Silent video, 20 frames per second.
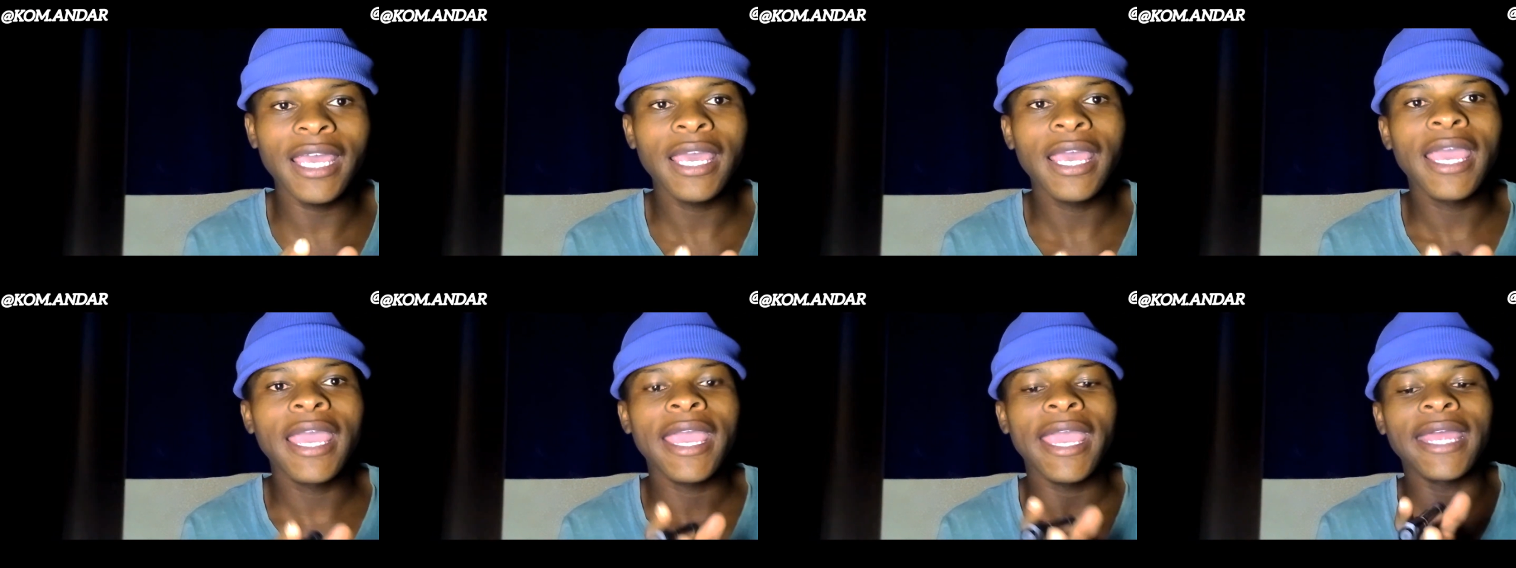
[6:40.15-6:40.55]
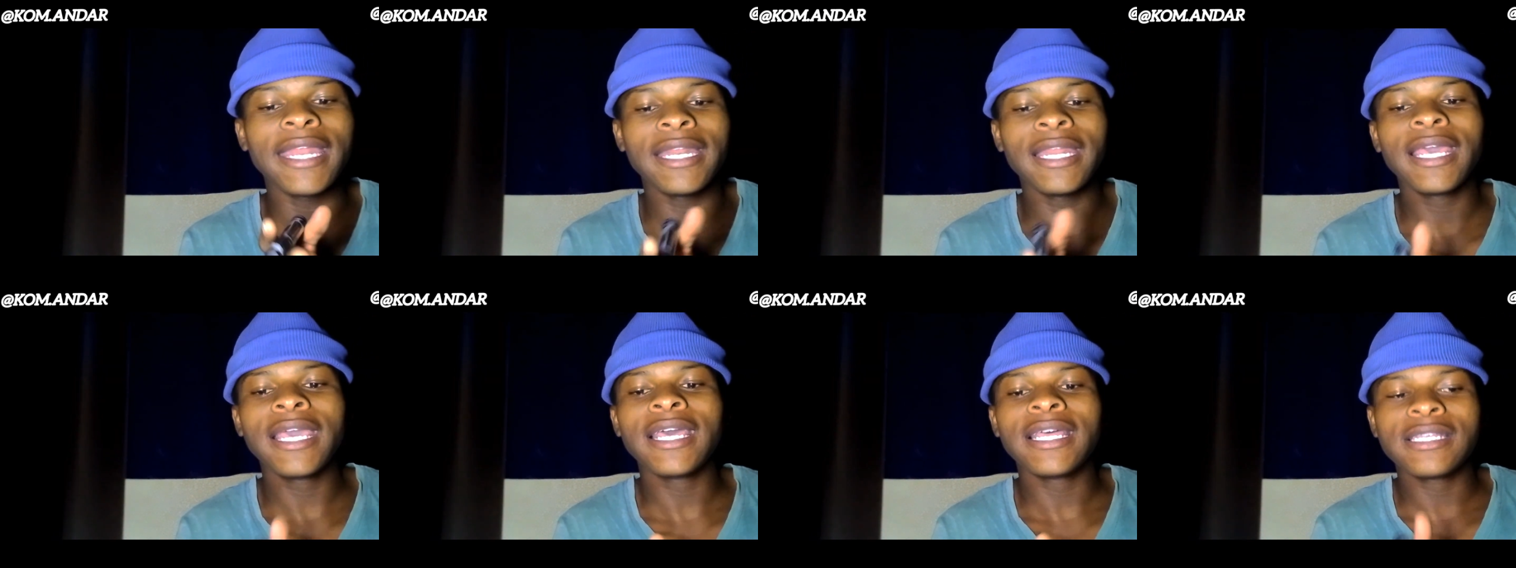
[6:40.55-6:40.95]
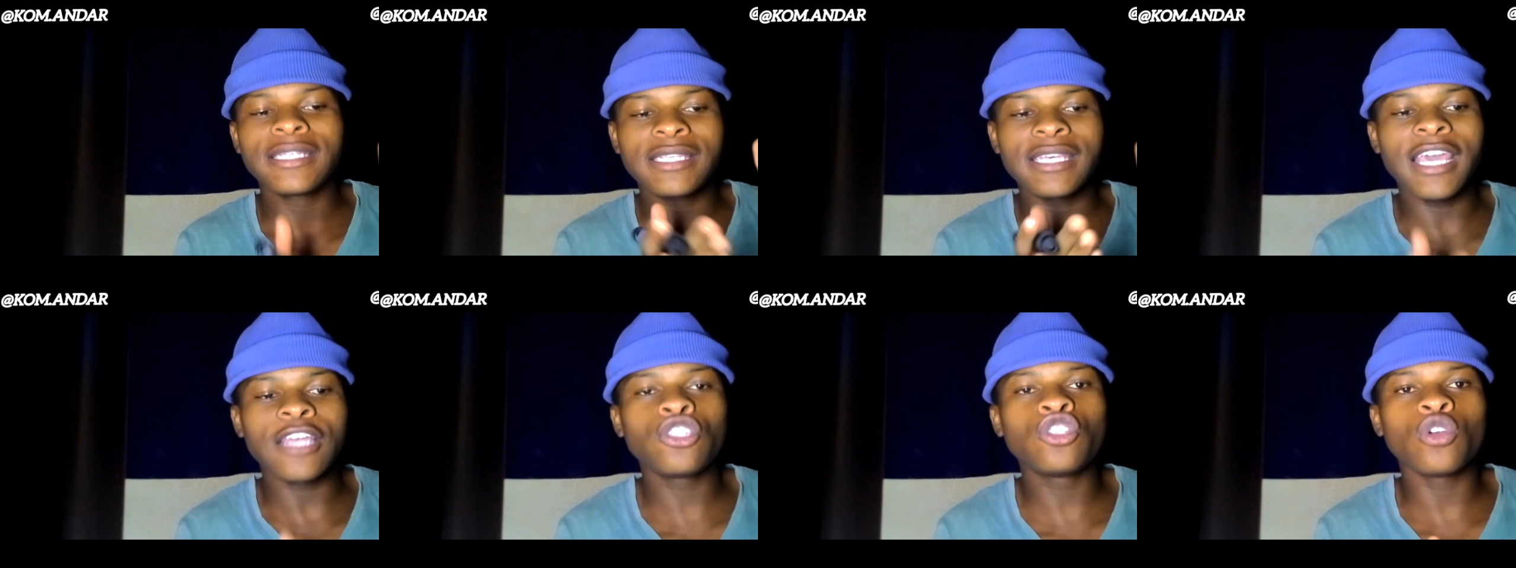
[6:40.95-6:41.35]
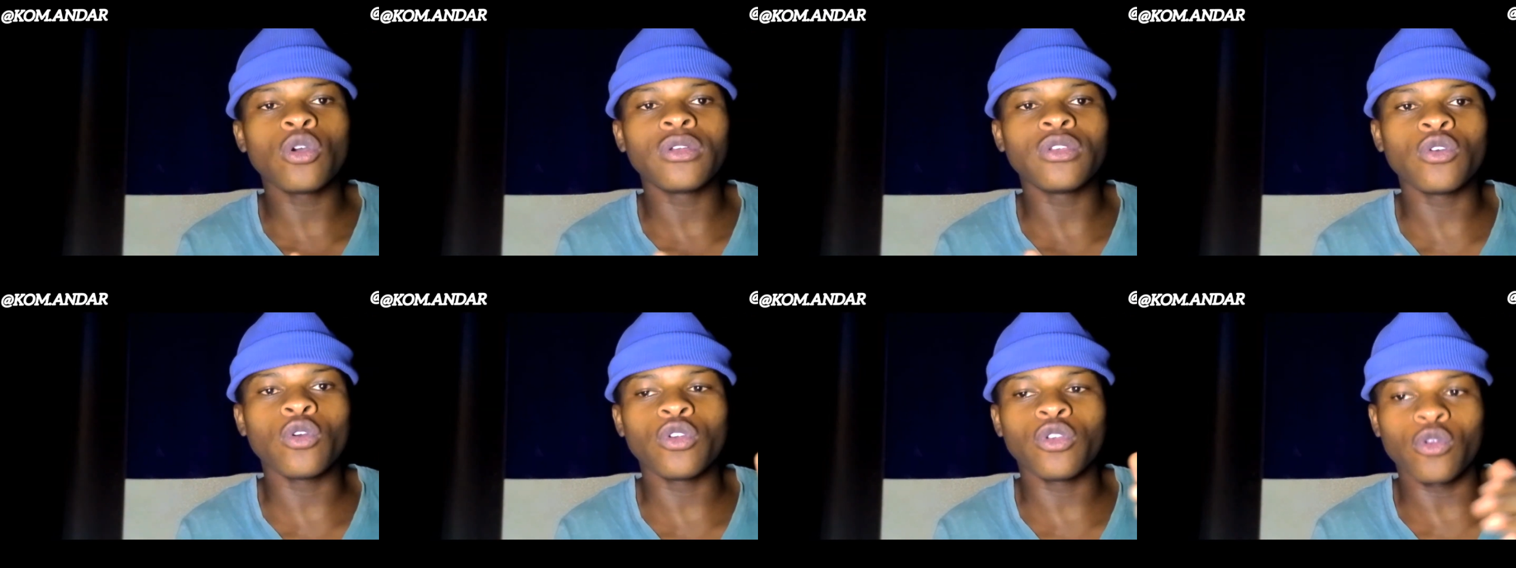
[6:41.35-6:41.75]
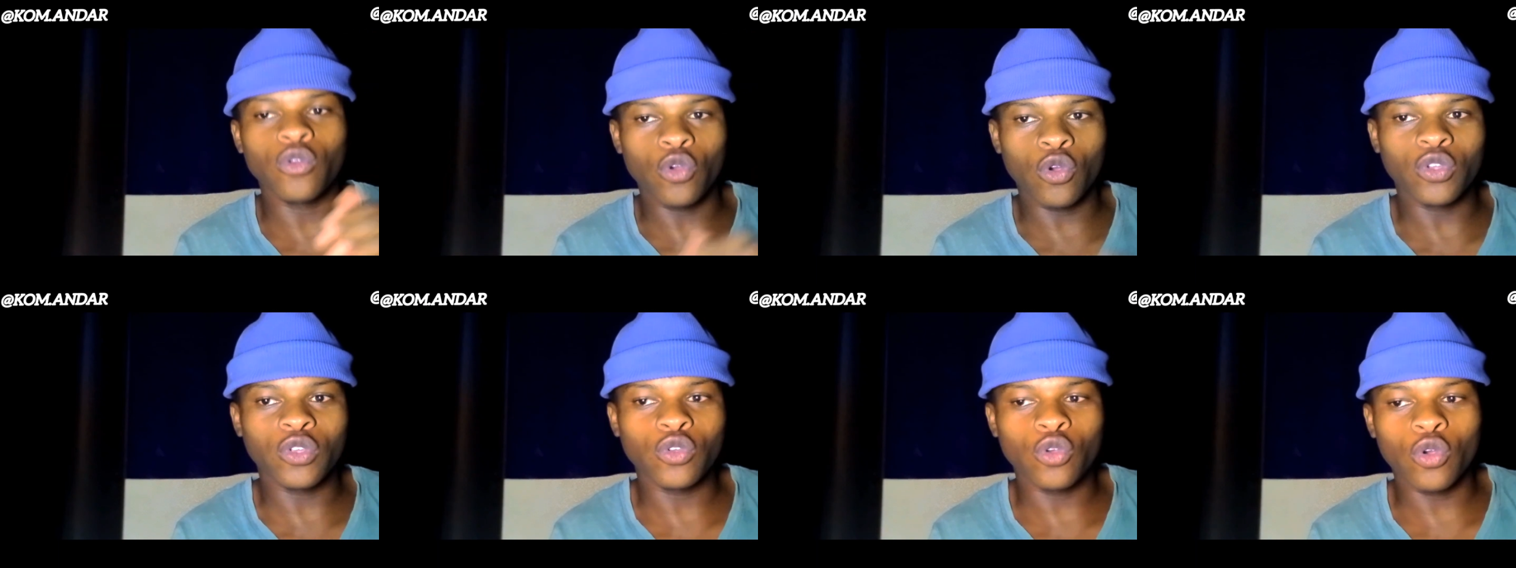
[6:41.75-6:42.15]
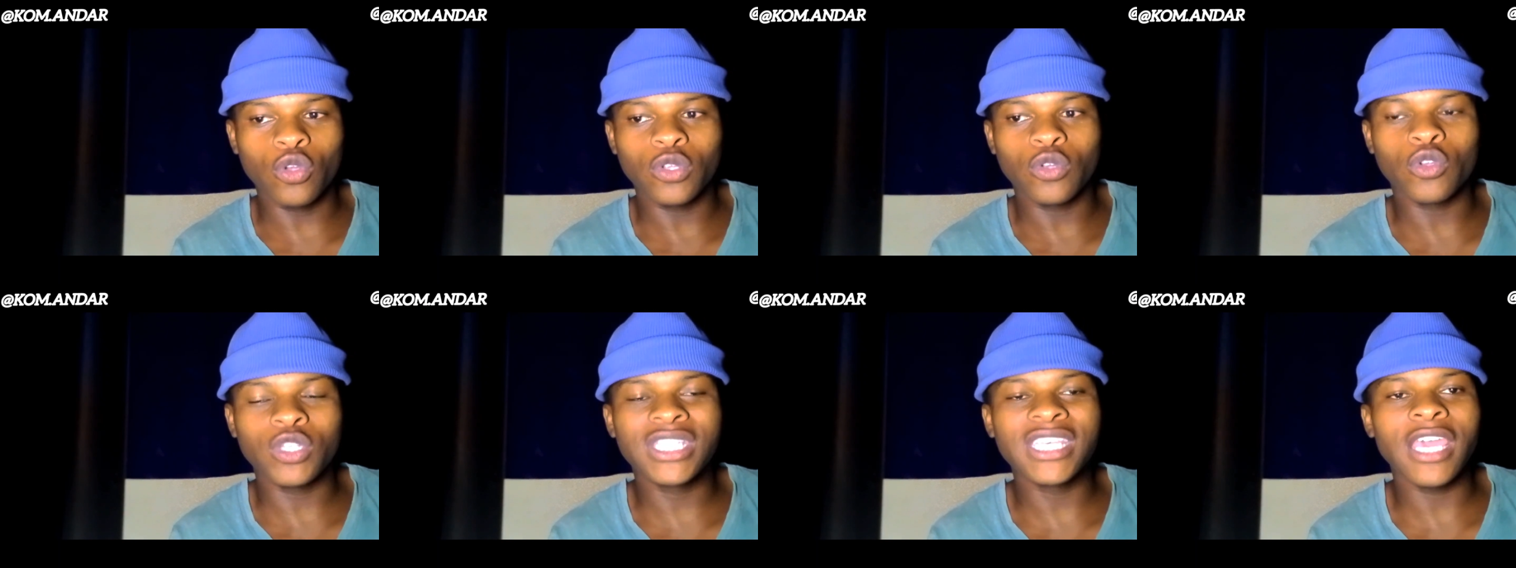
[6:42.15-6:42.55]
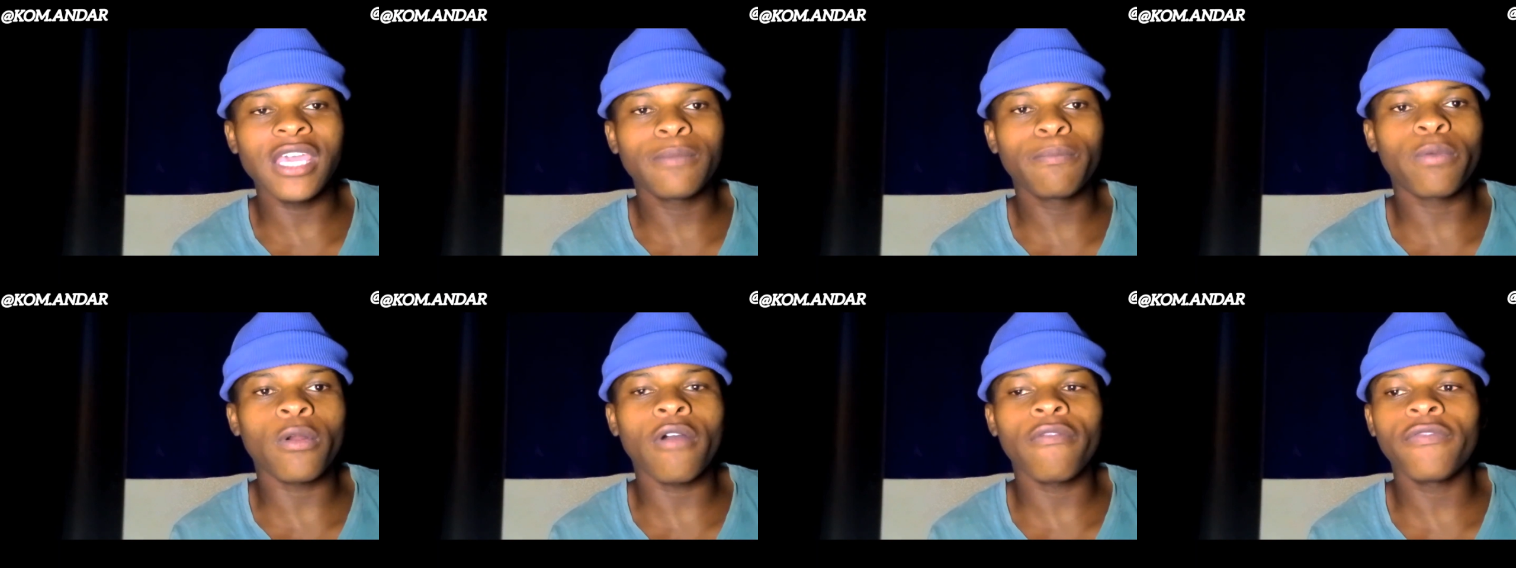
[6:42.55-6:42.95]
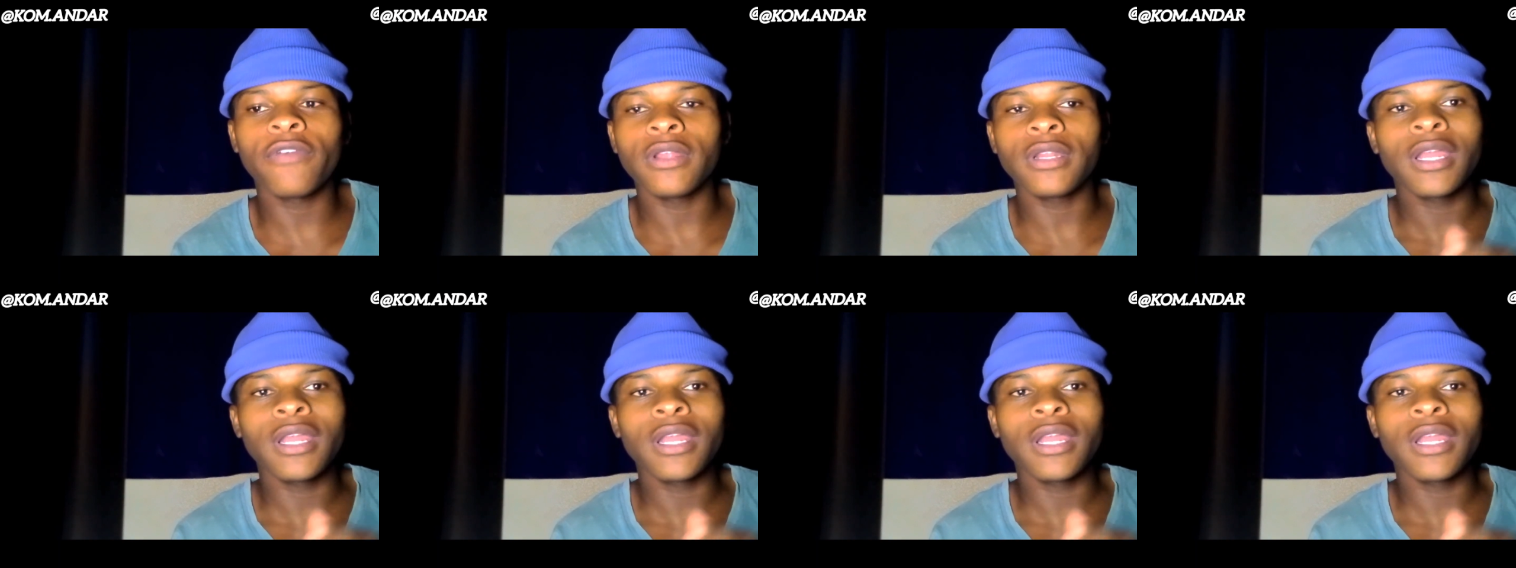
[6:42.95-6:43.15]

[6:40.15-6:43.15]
and set your take profit.